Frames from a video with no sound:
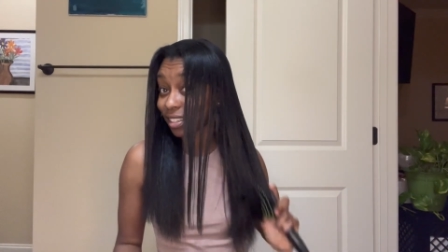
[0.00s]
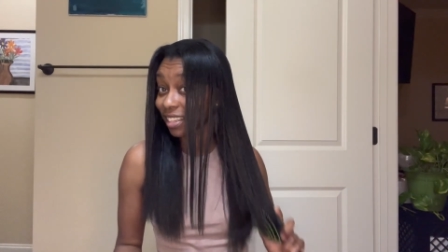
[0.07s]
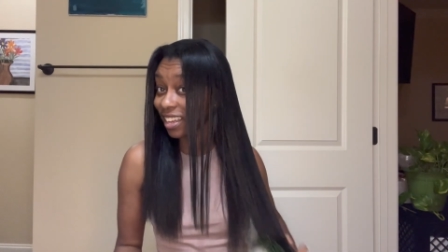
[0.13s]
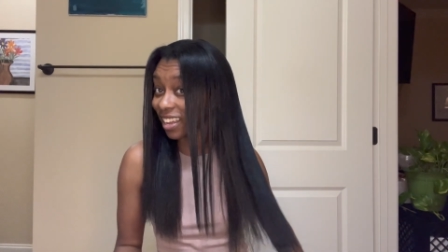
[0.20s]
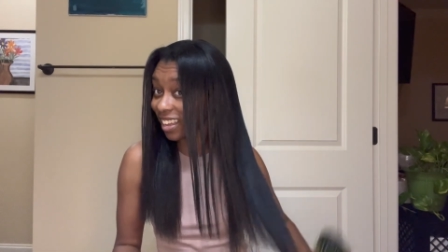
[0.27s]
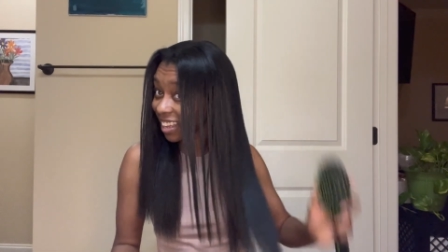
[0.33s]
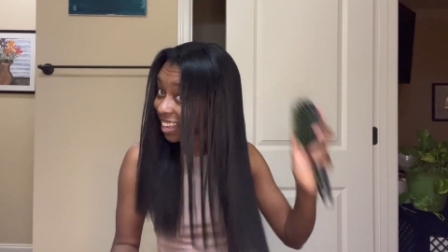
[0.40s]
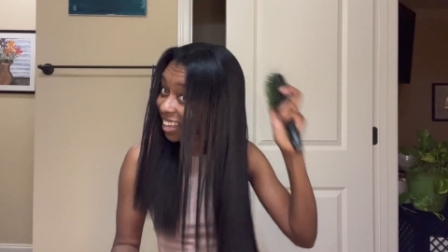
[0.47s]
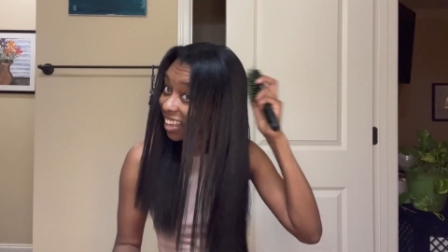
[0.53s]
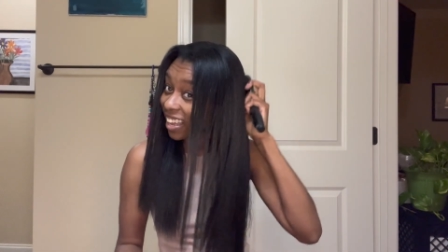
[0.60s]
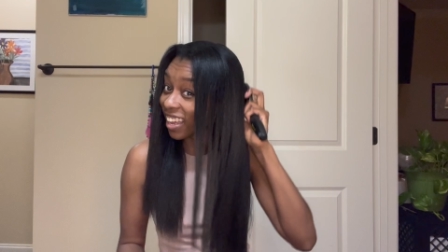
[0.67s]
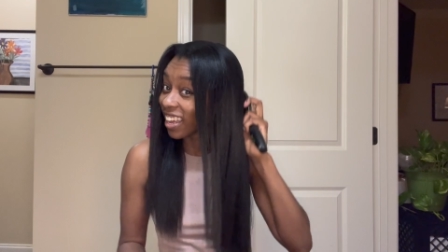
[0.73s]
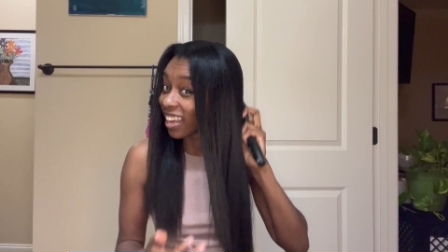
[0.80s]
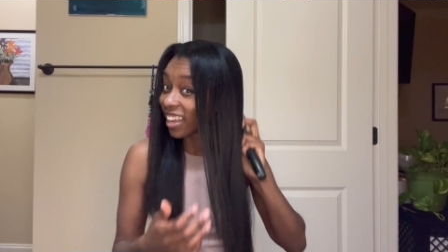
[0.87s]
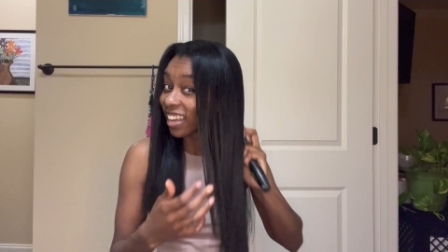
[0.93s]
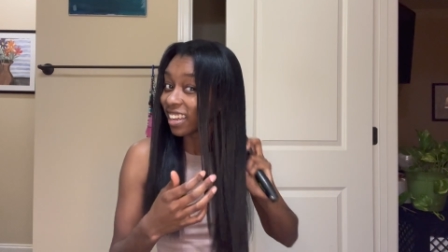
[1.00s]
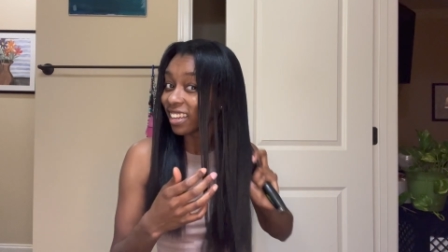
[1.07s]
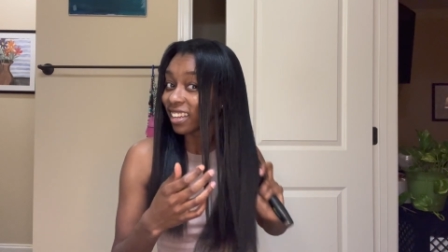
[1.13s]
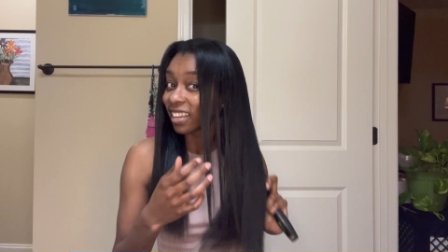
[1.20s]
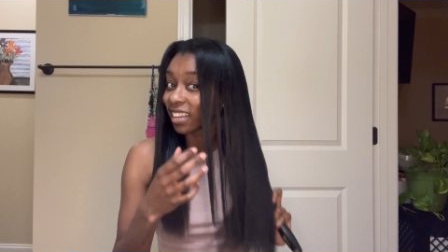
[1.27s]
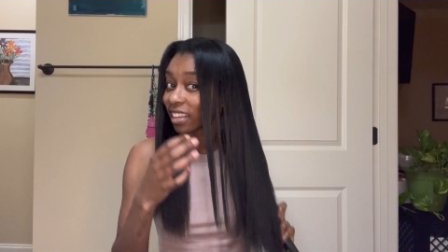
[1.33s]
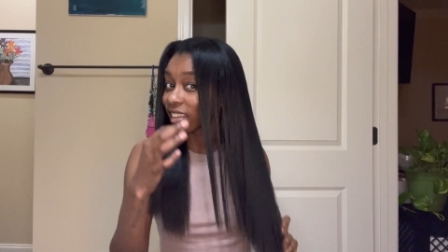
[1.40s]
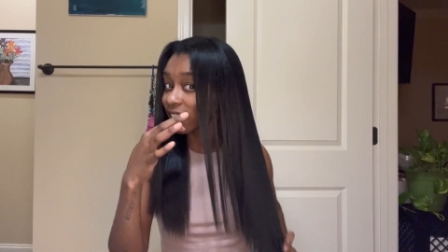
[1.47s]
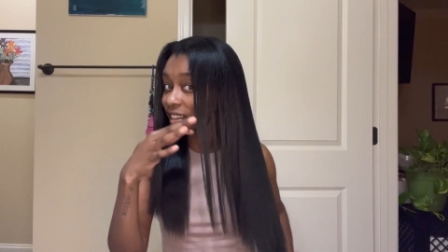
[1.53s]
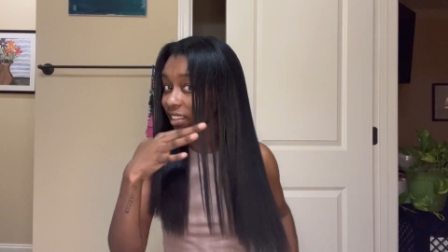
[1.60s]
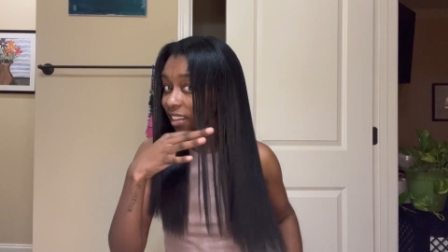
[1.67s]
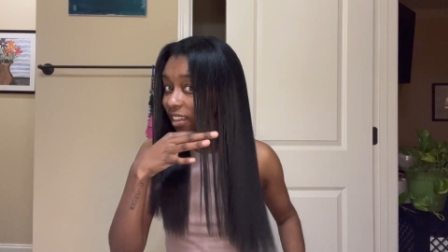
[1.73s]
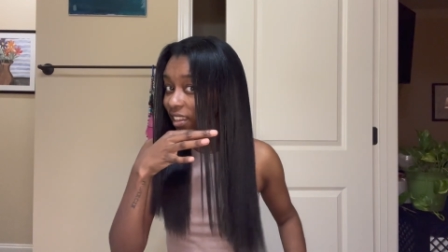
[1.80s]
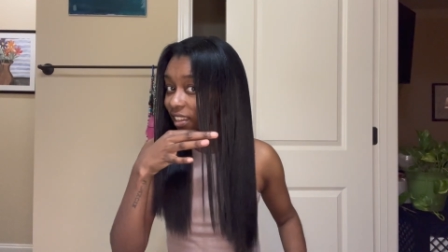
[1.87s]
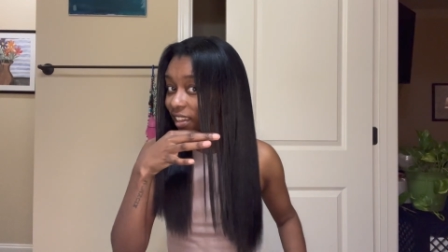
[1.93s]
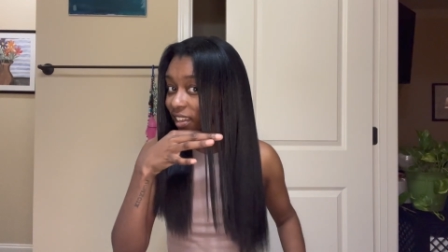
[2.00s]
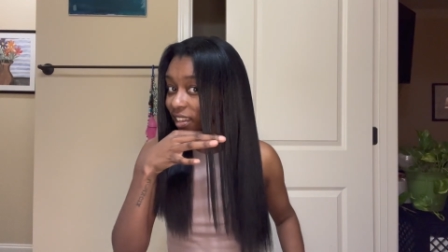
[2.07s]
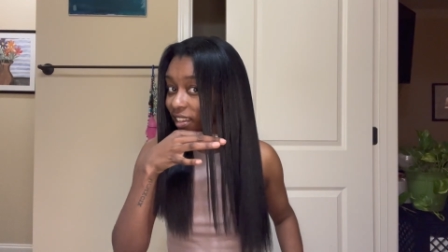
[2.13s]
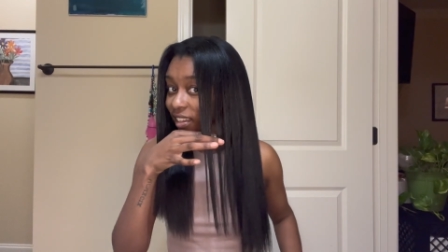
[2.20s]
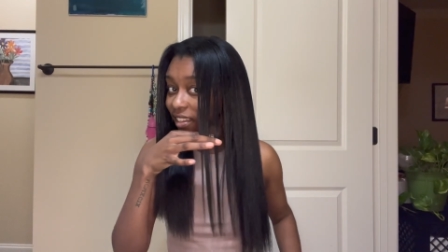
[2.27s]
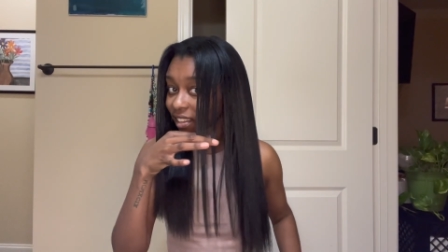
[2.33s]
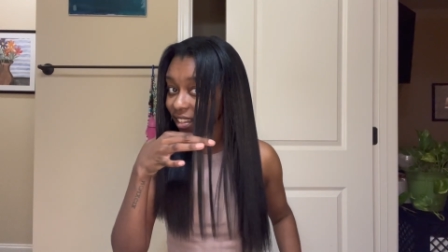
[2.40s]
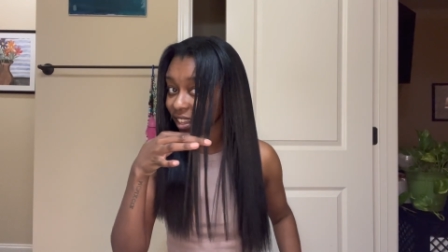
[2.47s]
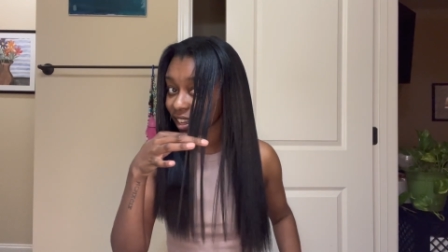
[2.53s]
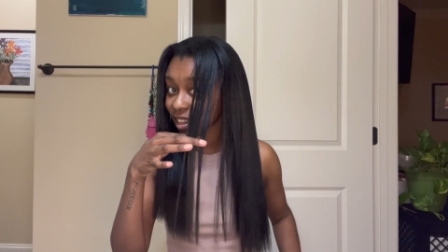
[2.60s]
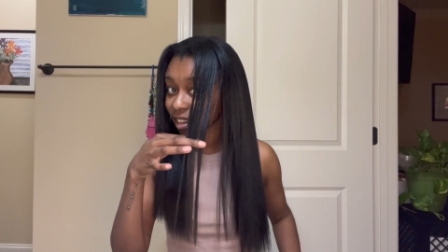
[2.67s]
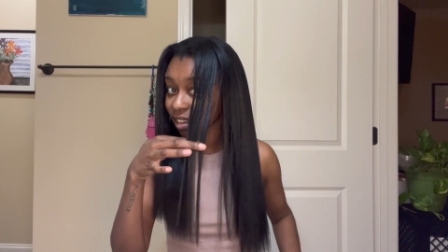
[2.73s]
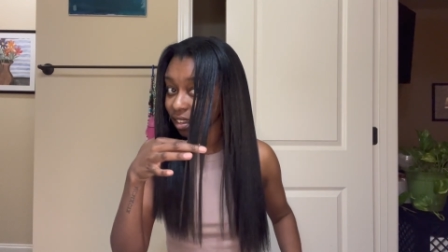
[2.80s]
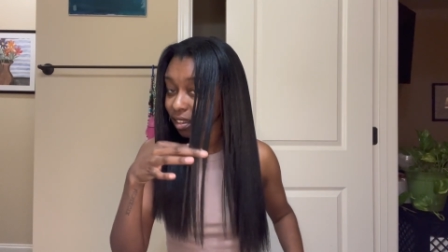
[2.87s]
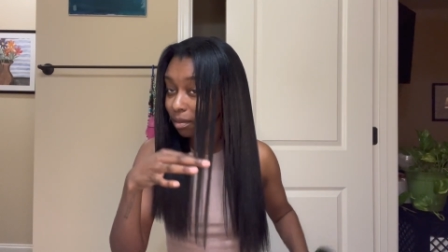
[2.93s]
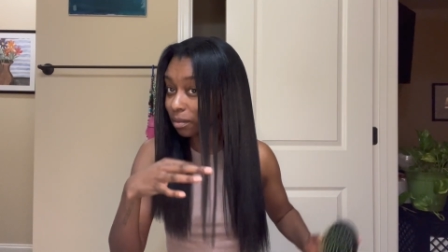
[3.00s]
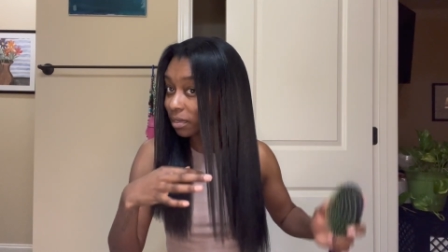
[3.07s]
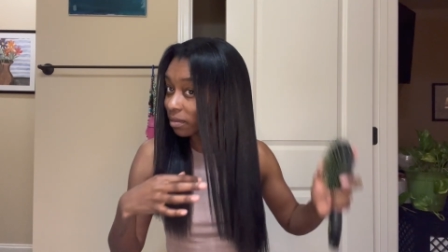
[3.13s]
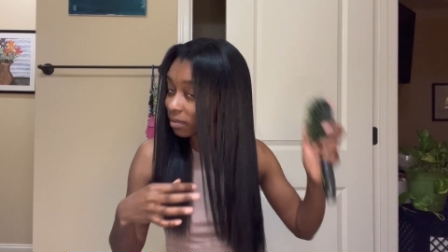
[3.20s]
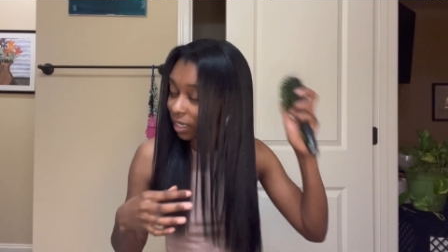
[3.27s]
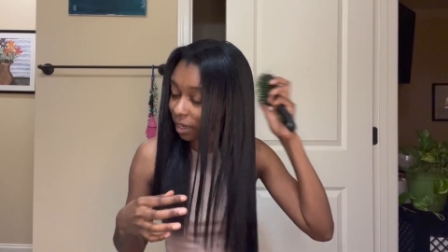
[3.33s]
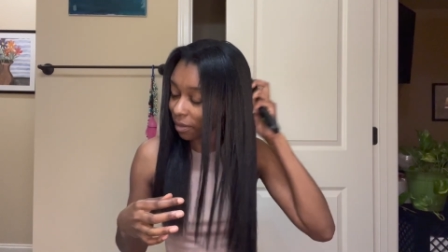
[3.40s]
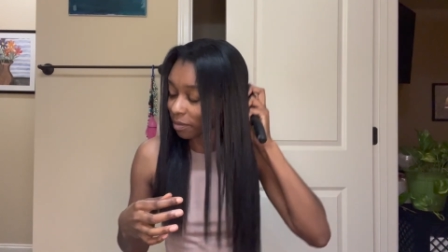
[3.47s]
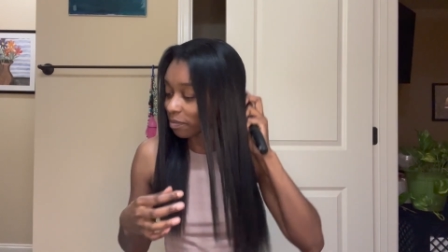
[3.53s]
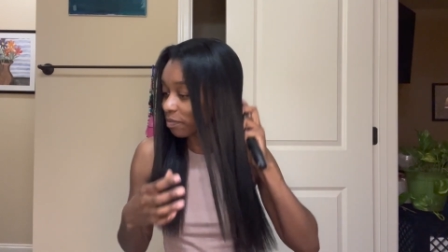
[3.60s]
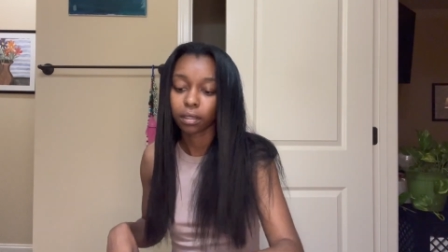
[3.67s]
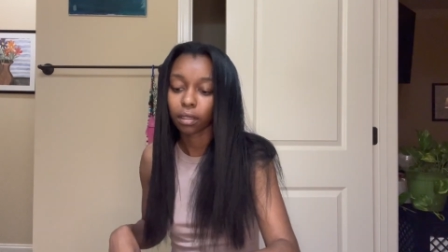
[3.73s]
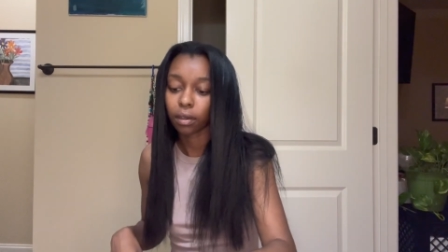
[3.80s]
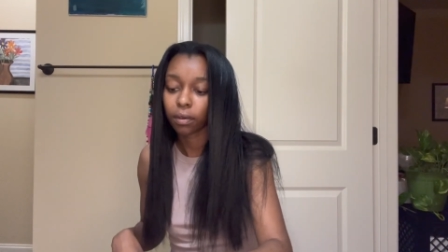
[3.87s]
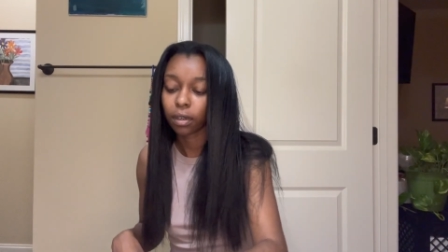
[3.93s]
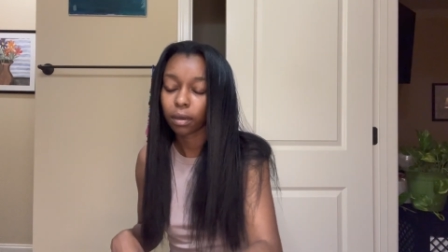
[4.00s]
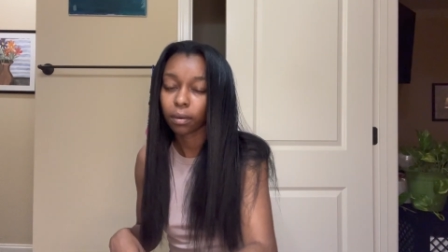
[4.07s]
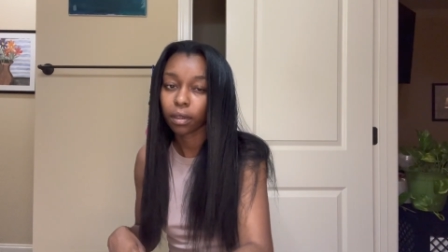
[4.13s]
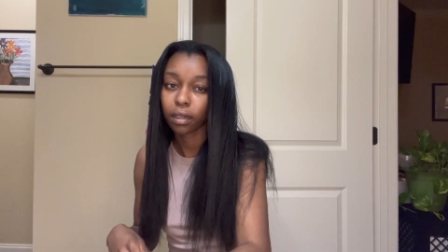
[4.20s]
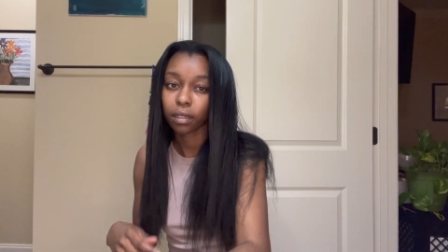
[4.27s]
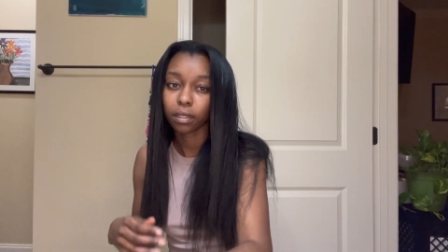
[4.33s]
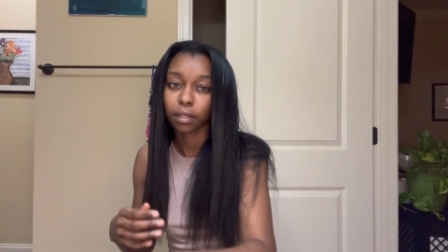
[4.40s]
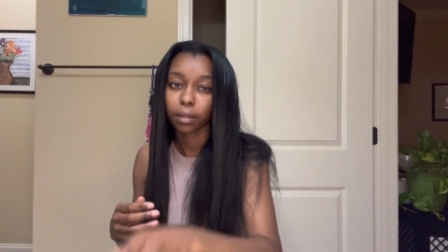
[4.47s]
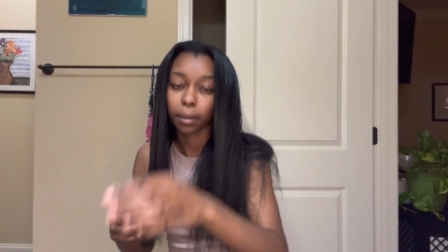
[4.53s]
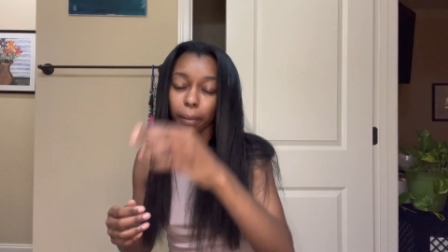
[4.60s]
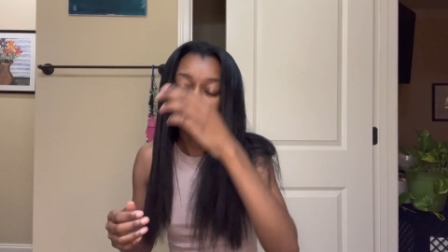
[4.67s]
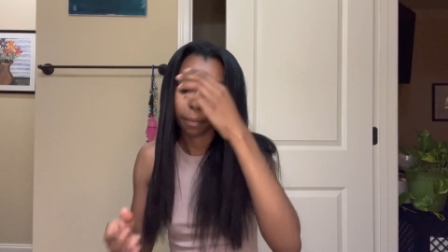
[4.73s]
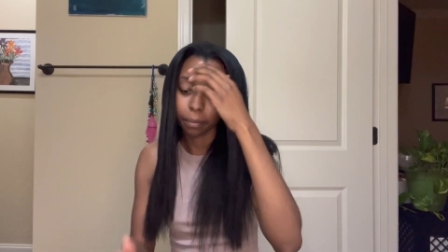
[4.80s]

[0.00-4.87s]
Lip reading: And look at that, like they clump, no. So what I'm going to do,